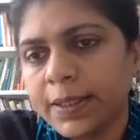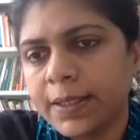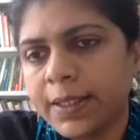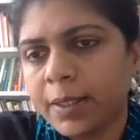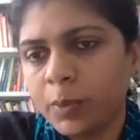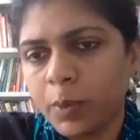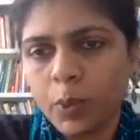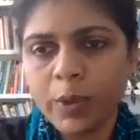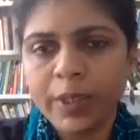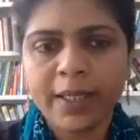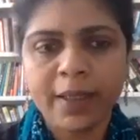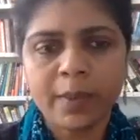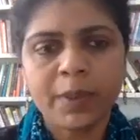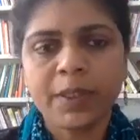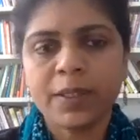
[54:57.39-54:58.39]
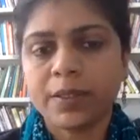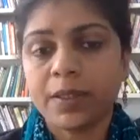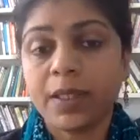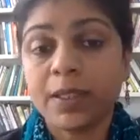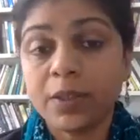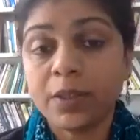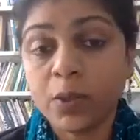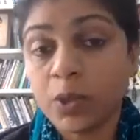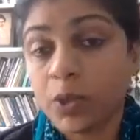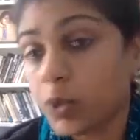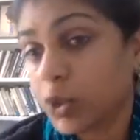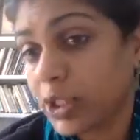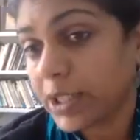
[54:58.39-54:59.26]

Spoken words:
that program are also